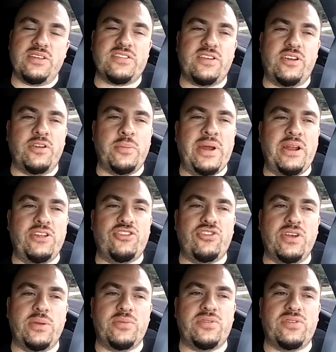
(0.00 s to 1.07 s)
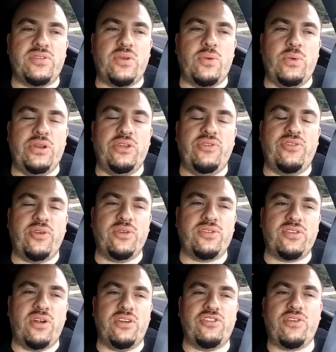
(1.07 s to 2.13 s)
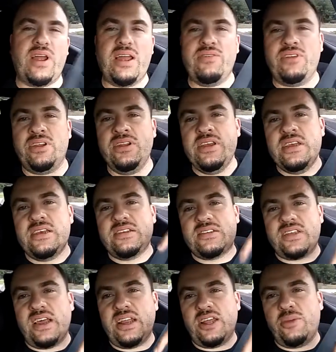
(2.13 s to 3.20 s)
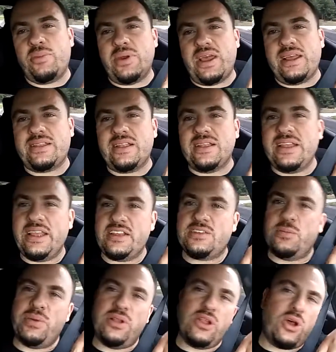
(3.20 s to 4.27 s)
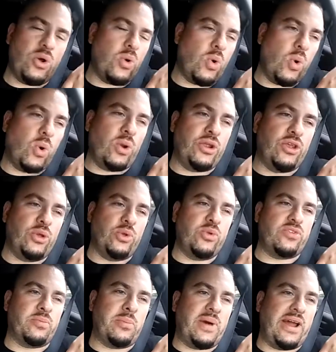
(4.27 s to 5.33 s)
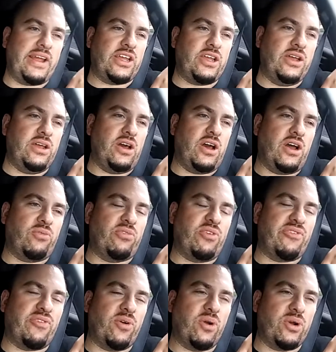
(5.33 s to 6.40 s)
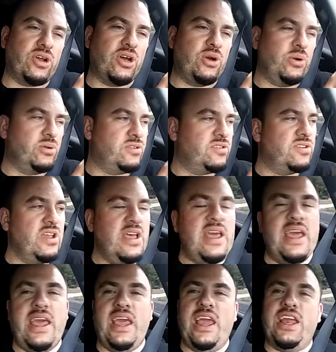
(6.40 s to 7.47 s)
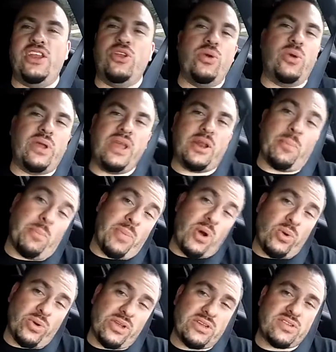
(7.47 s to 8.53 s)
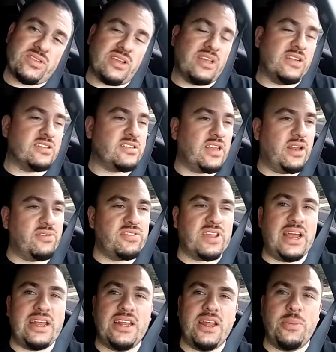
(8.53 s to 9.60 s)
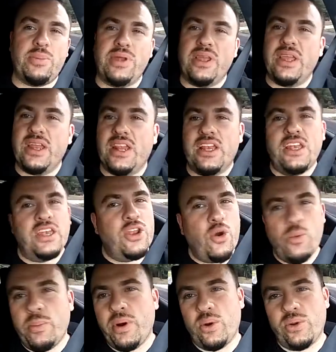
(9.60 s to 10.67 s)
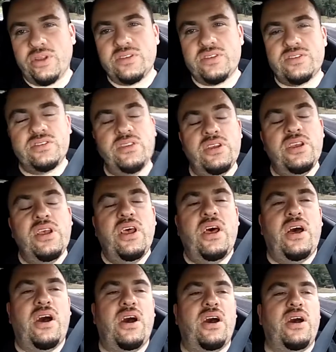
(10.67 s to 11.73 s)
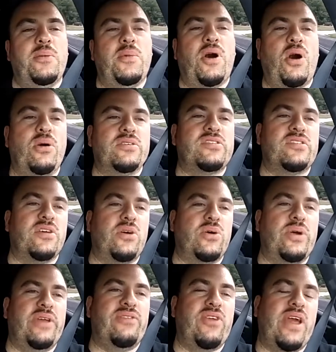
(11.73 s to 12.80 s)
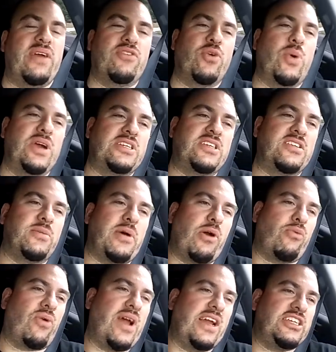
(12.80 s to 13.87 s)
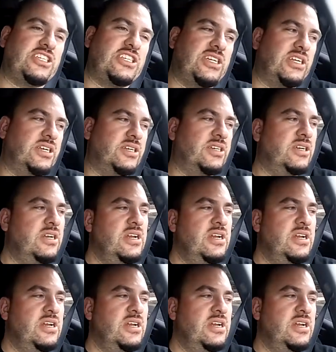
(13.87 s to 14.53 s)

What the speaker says: a certain amount of trips when you first start driving, sign up at the links below or use my referral codes, and you'll get a bonus instead of signing up and getting no bonus. Also, if you have questions about rideshare,